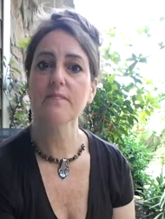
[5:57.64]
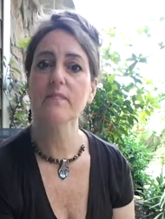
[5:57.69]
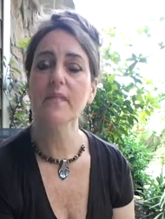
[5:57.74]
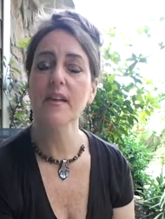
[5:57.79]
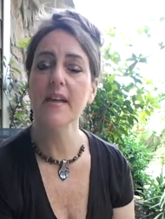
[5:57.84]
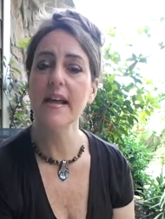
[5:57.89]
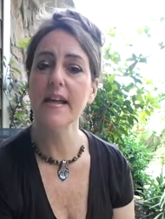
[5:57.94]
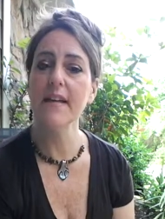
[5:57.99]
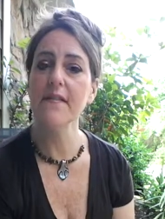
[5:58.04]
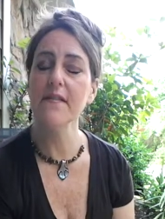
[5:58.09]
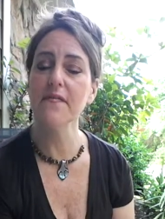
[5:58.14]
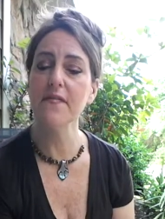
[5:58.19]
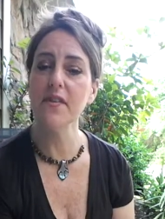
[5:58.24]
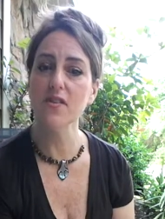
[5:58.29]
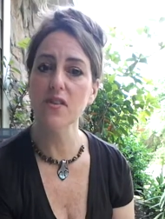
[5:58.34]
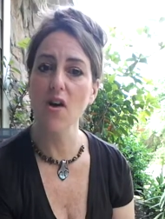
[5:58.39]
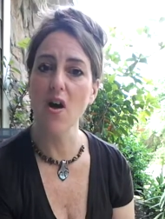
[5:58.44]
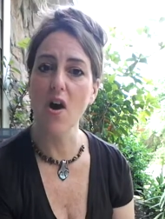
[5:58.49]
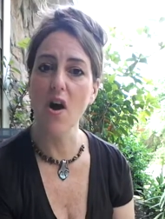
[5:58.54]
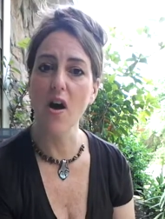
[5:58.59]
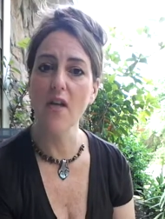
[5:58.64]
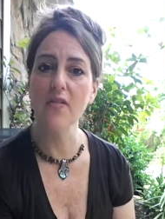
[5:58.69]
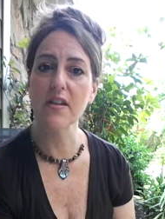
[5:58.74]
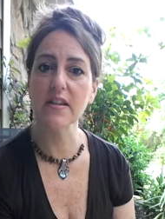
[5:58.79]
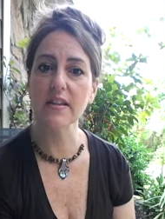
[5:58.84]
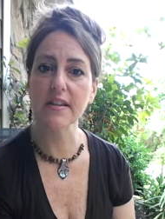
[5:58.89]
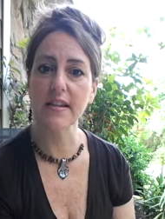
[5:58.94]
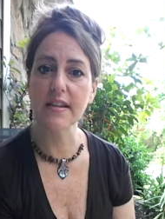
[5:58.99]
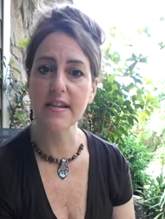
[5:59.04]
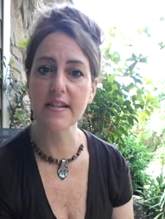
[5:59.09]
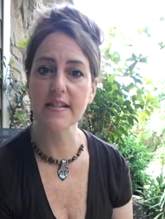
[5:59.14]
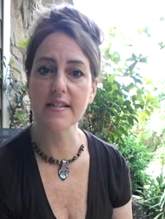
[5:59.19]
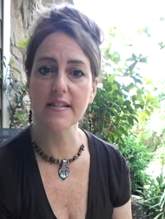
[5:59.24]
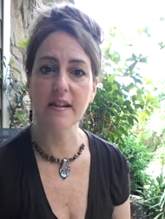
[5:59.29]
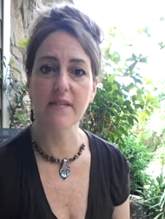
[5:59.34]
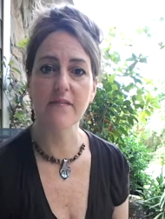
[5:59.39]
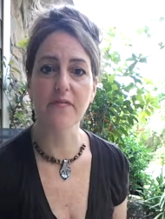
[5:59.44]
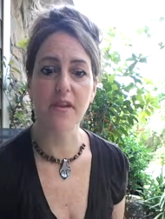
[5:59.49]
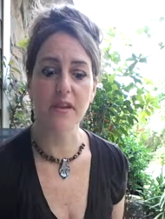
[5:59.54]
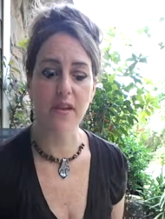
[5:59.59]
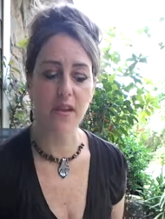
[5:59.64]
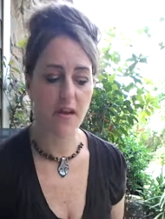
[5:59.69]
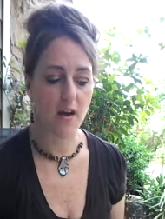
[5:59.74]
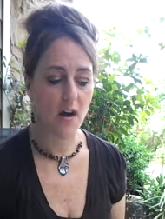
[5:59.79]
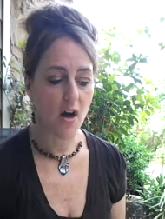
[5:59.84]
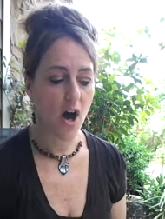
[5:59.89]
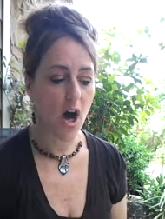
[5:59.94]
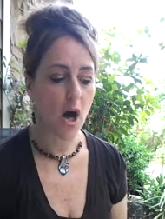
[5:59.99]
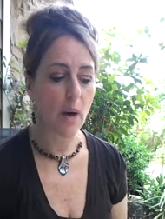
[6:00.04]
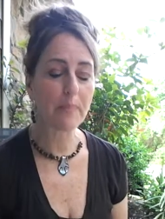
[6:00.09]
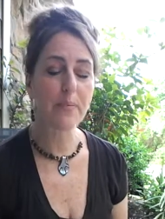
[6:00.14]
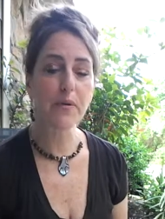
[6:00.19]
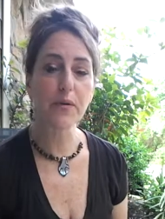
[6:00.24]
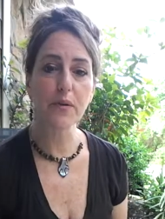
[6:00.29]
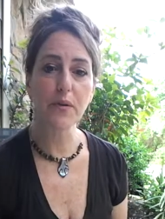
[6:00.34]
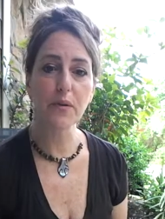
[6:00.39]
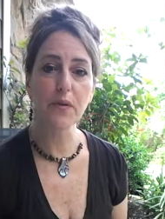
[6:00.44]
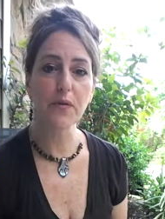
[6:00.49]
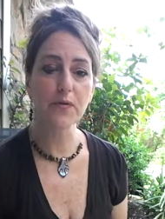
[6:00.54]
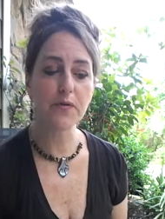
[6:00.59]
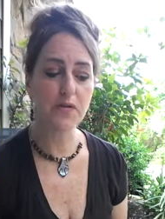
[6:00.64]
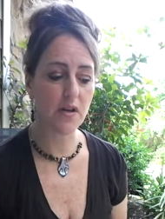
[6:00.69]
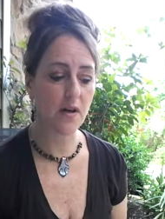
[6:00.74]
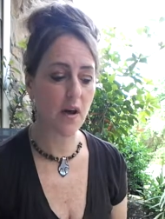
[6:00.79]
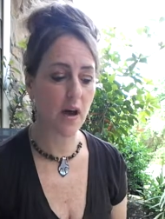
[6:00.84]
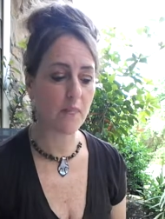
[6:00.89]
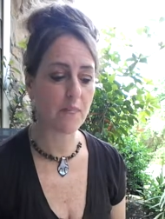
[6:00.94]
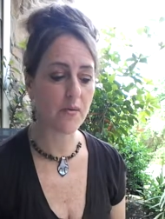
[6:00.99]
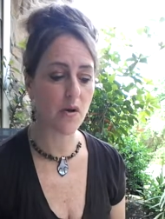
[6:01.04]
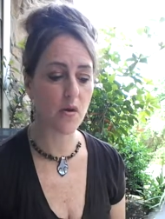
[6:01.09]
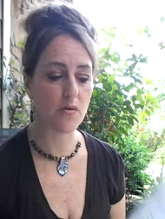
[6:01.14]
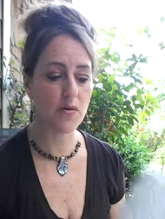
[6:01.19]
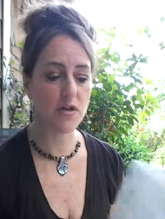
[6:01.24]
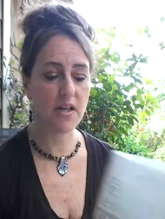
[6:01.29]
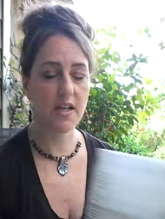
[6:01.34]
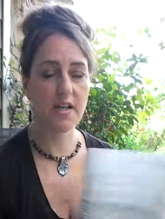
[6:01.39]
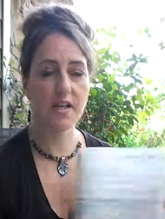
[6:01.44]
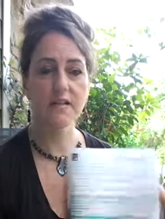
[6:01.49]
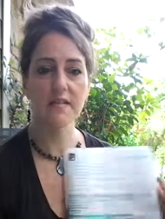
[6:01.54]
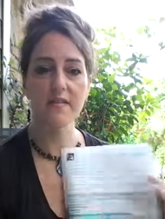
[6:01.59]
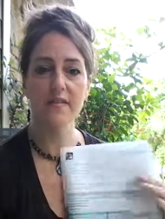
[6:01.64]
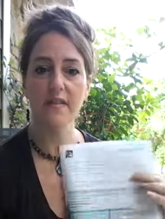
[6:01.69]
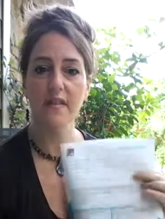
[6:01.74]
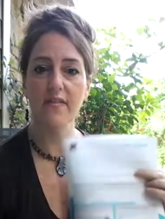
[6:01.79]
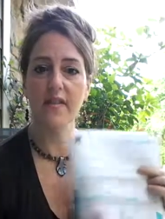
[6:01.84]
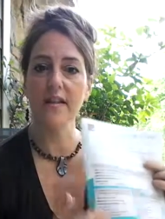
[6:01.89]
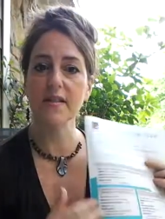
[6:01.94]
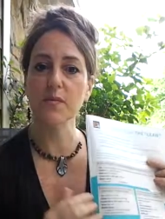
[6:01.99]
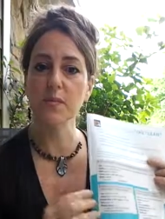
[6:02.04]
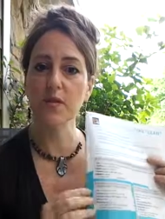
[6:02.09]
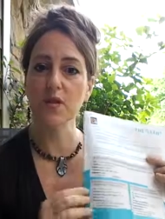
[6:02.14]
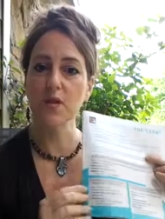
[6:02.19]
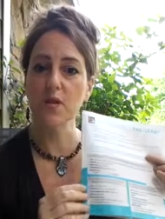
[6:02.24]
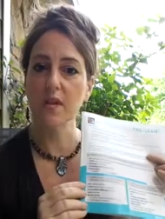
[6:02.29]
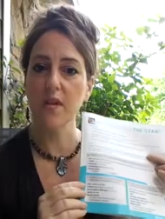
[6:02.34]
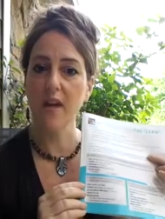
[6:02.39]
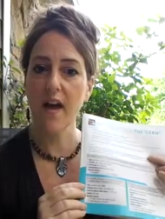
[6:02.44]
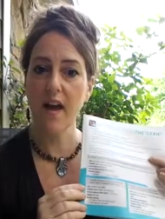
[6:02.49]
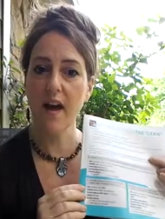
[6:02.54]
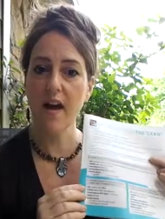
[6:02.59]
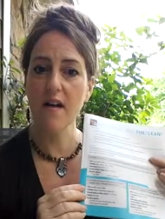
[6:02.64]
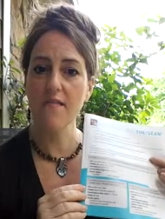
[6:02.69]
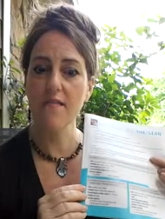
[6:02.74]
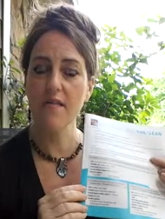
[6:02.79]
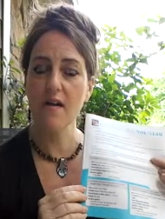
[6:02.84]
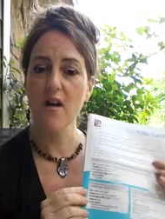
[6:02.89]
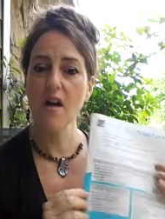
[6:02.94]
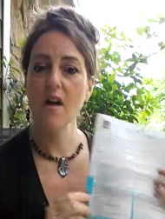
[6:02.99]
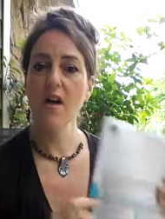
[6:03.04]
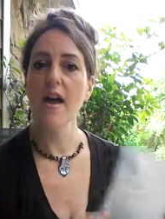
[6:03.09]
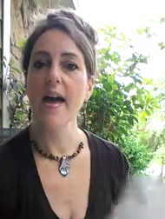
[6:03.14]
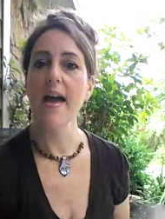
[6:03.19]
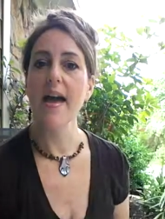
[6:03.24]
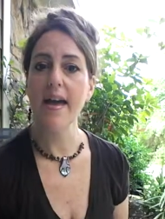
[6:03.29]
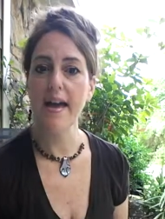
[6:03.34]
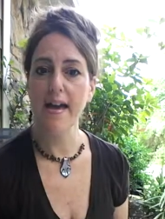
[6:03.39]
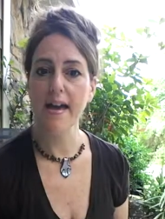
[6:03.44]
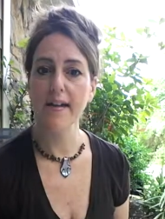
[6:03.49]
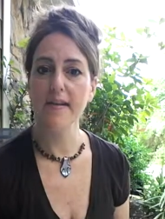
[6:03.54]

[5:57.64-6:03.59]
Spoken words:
And if it's on the list of the approved proteins, then that's what you can have. And